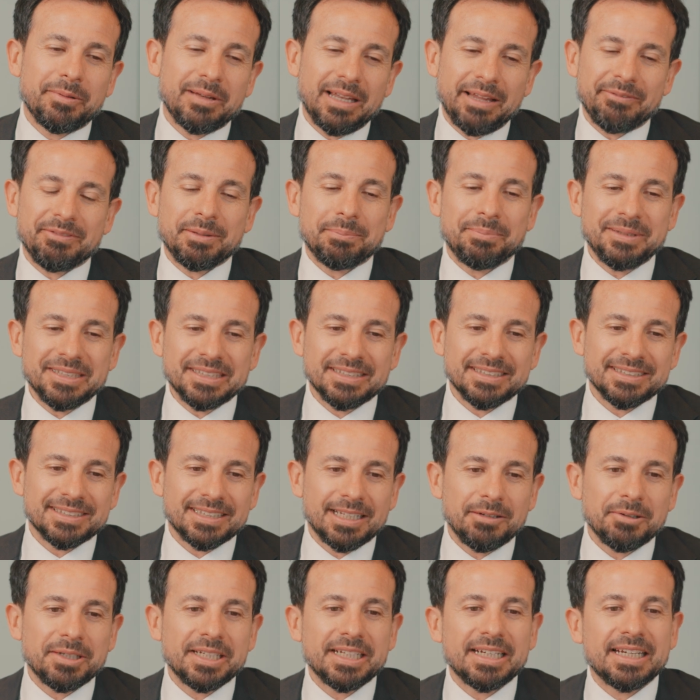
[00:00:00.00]
have the
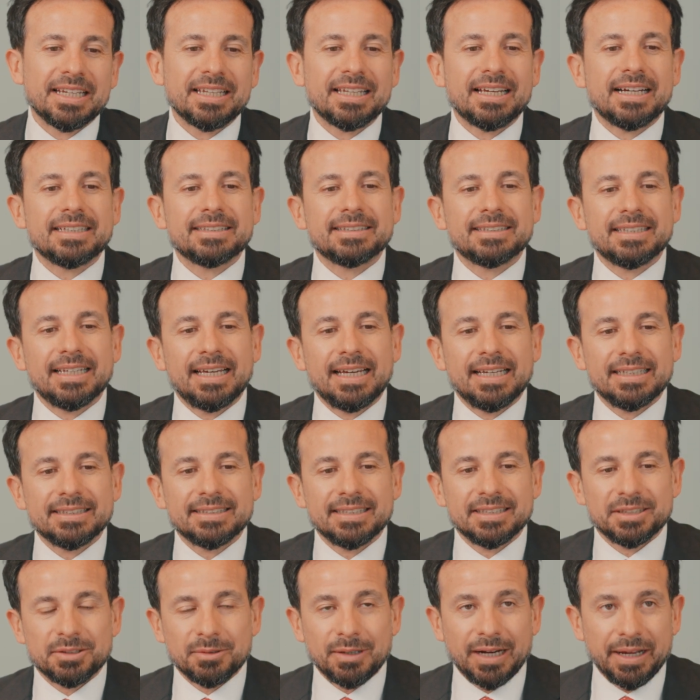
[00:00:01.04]
business looking at us
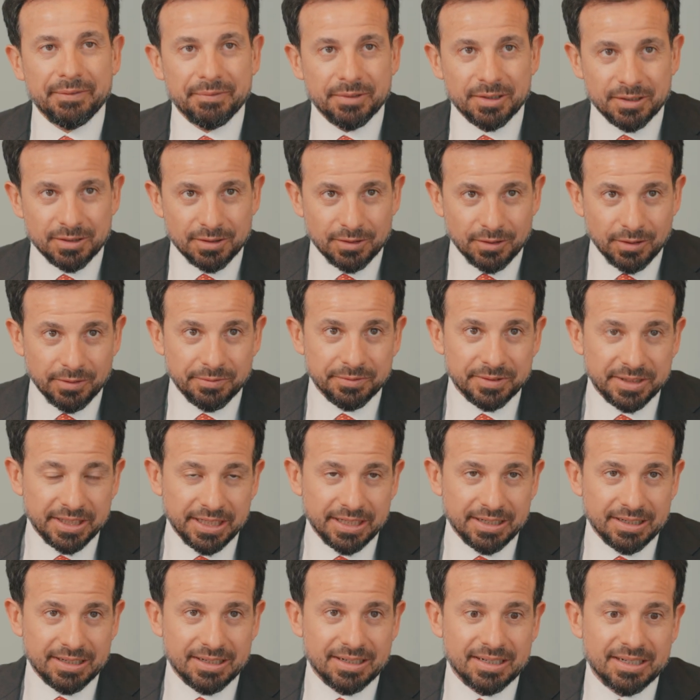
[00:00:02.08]
as a driver of
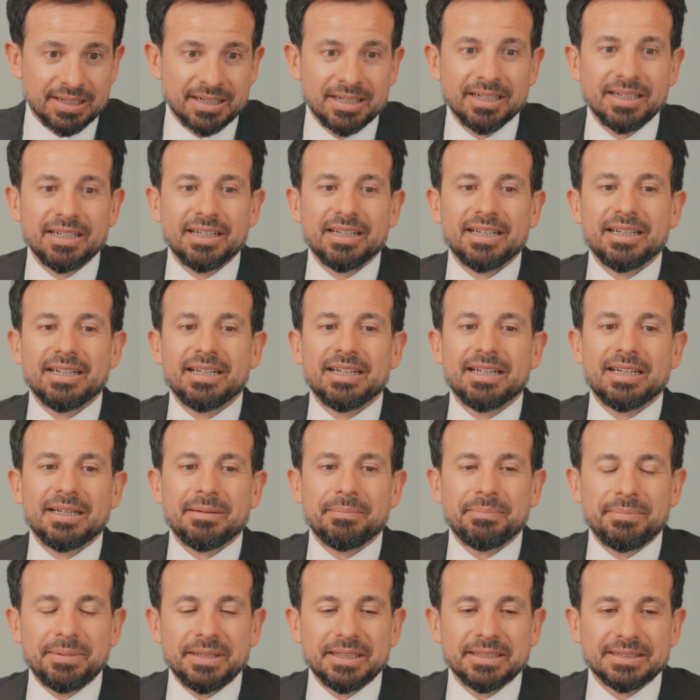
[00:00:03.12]
their
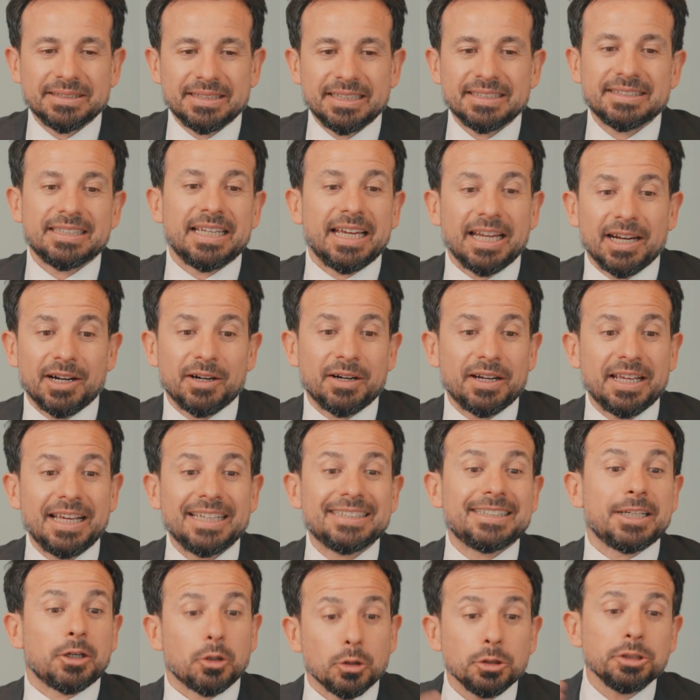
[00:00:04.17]
business area,
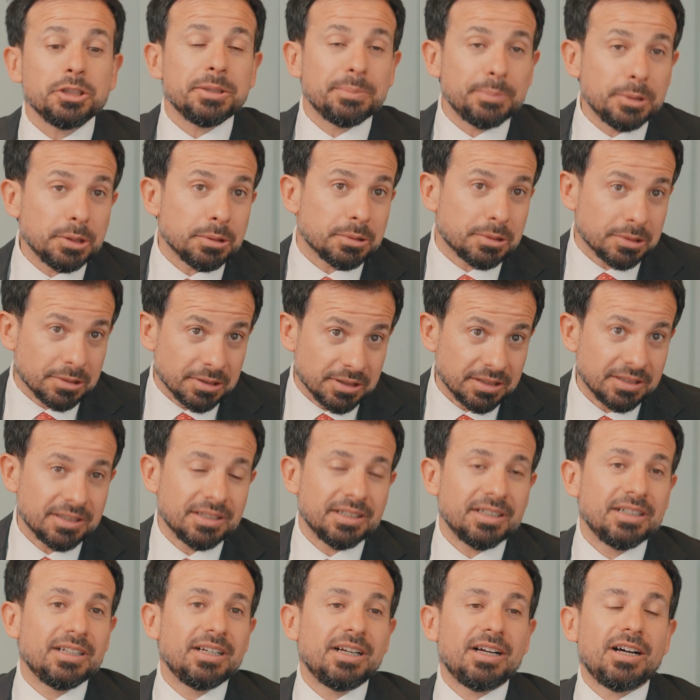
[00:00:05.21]
as a contributor
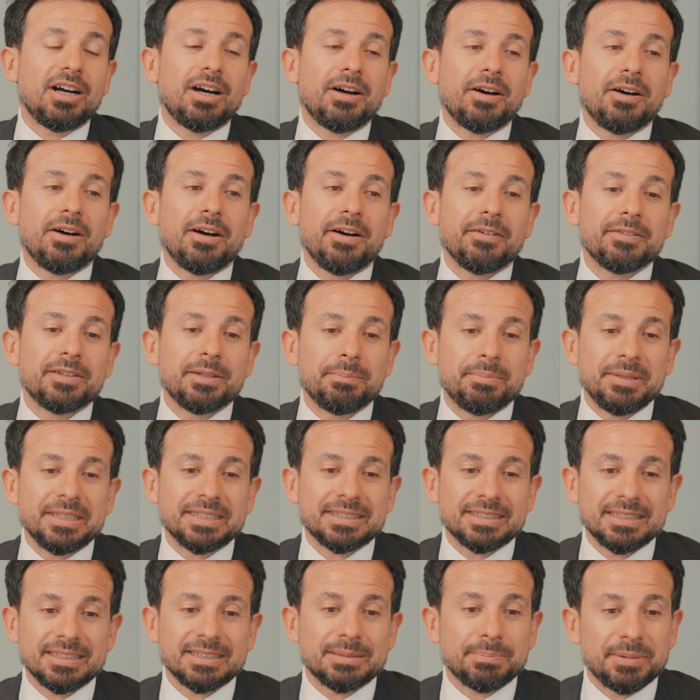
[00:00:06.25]
of the
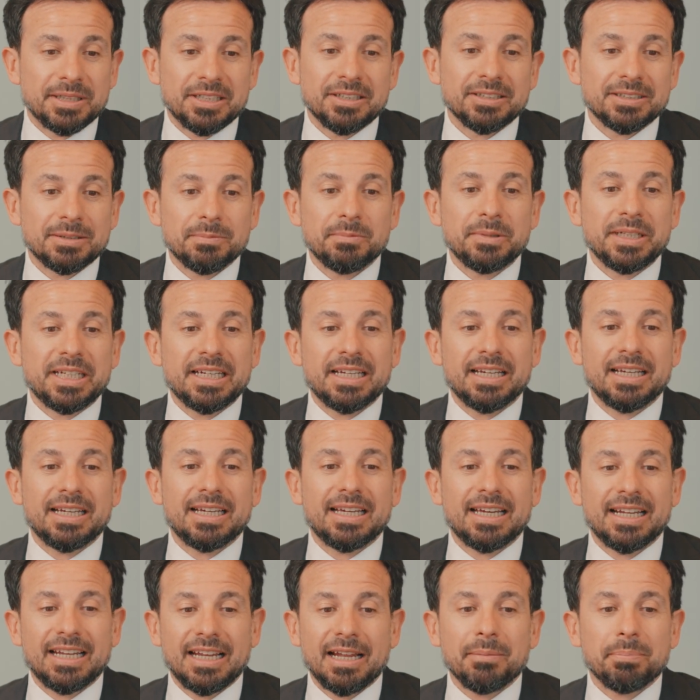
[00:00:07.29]
business, because we
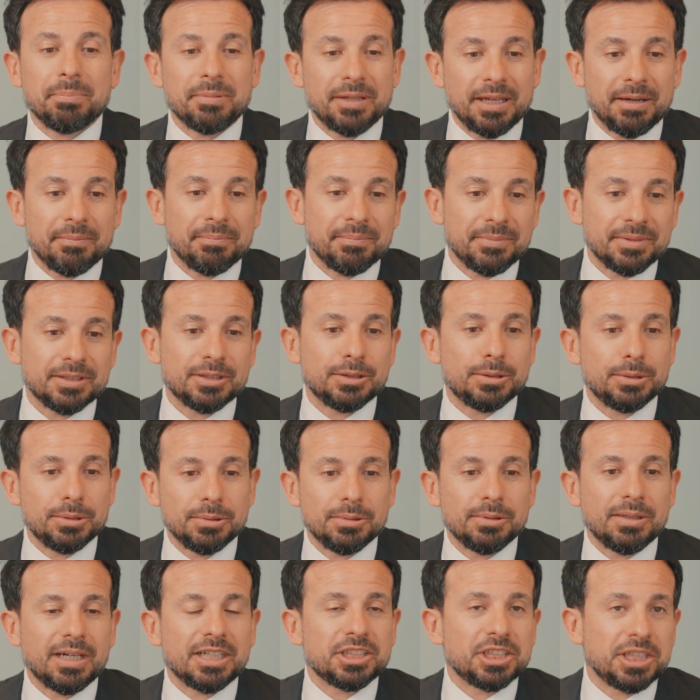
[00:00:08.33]
can help them
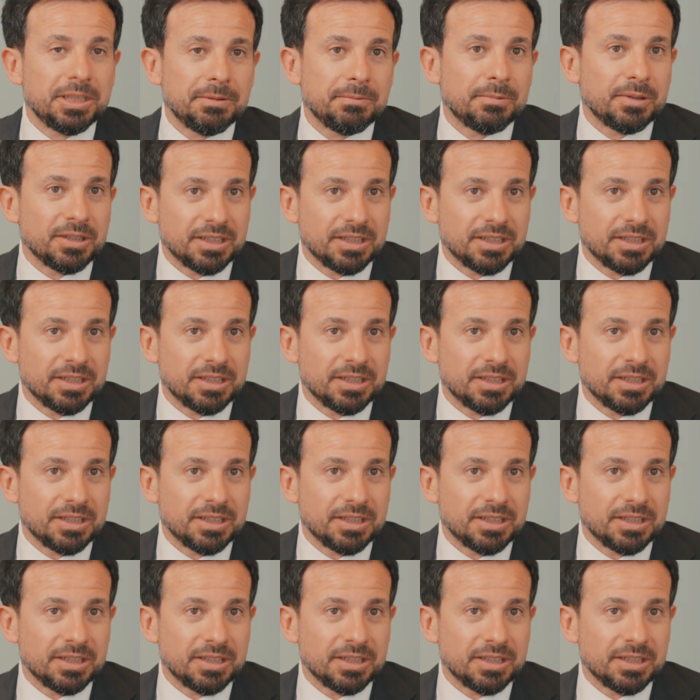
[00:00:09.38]
to achieve